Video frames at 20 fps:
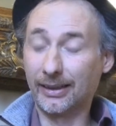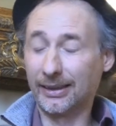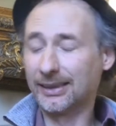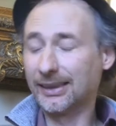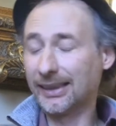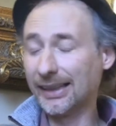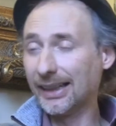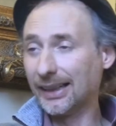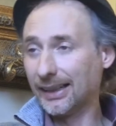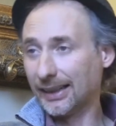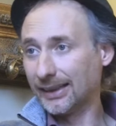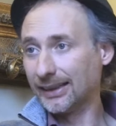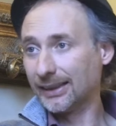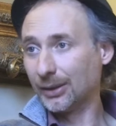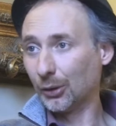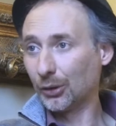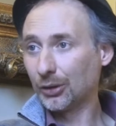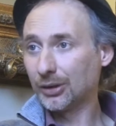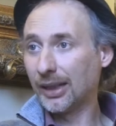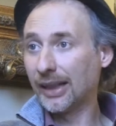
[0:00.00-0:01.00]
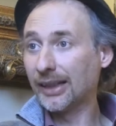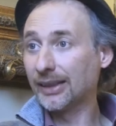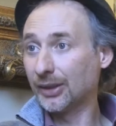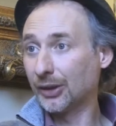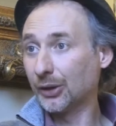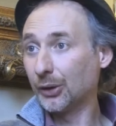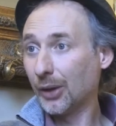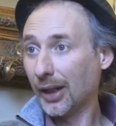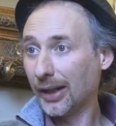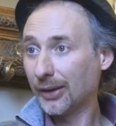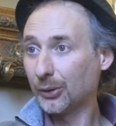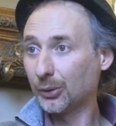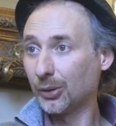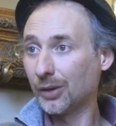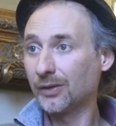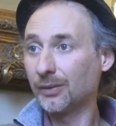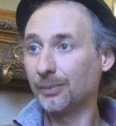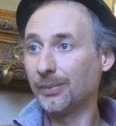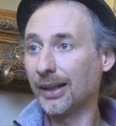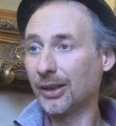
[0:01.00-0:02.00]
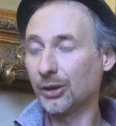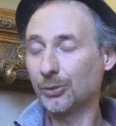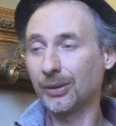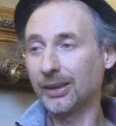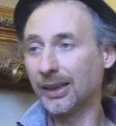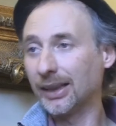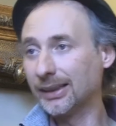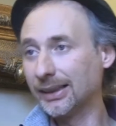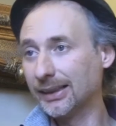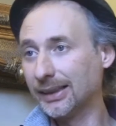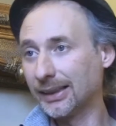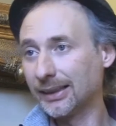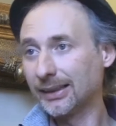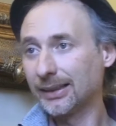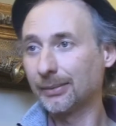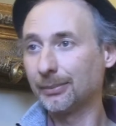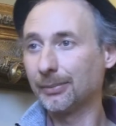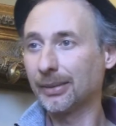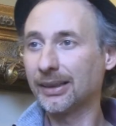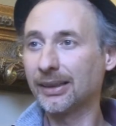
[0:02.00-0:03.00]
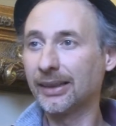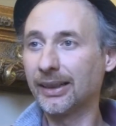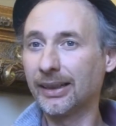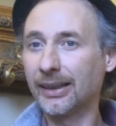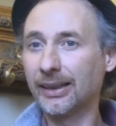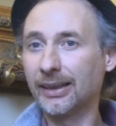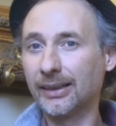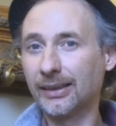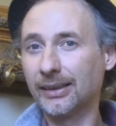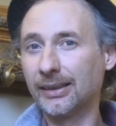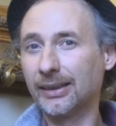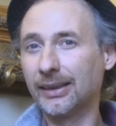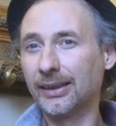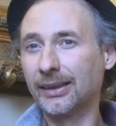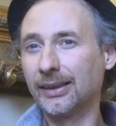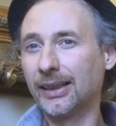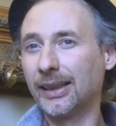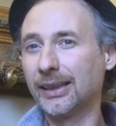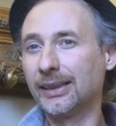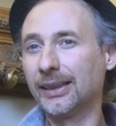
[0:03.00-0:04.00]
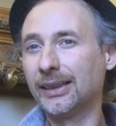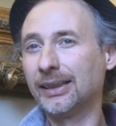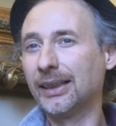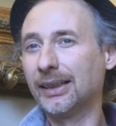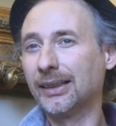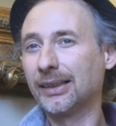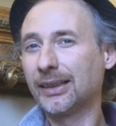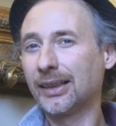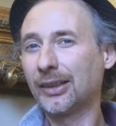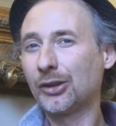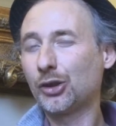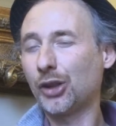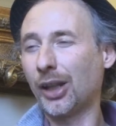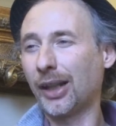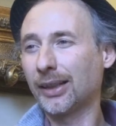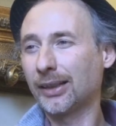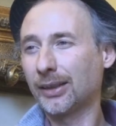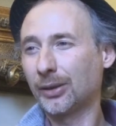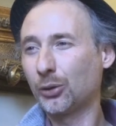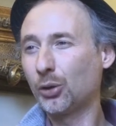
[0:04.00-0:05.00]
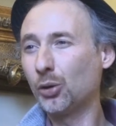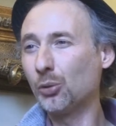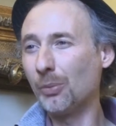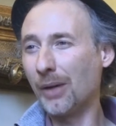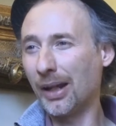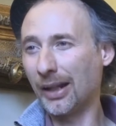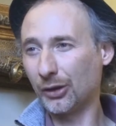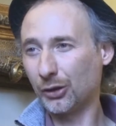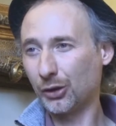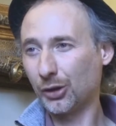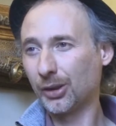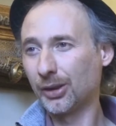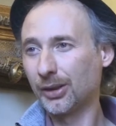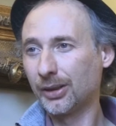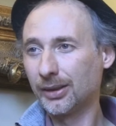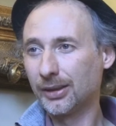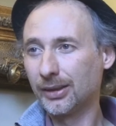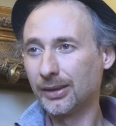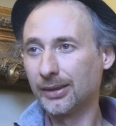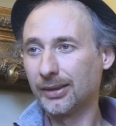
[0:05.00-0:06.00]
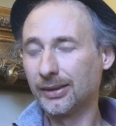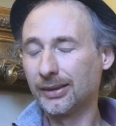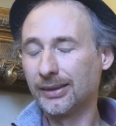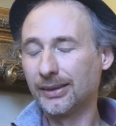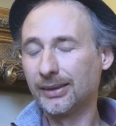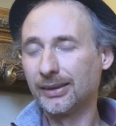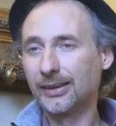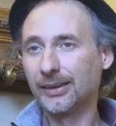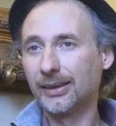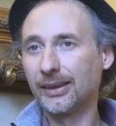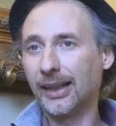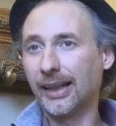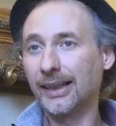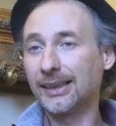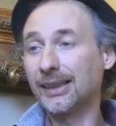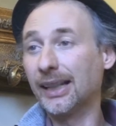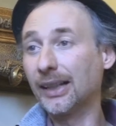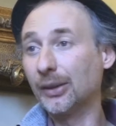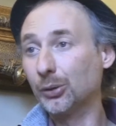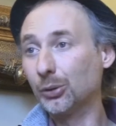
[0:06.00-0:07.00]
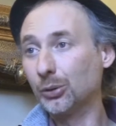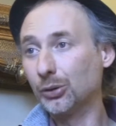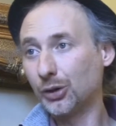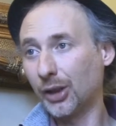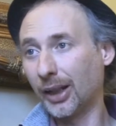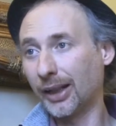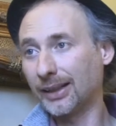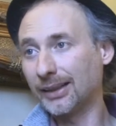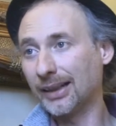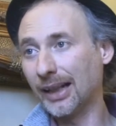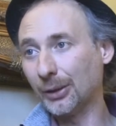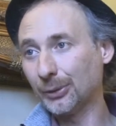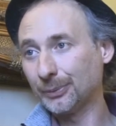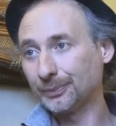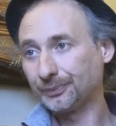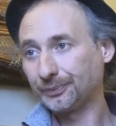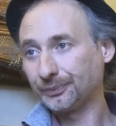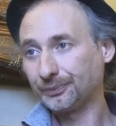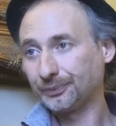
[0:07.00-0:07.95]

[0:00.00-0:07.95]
Still, in those days, you had to have a badge, but I didn't. But they didn't check too much, as they do check now.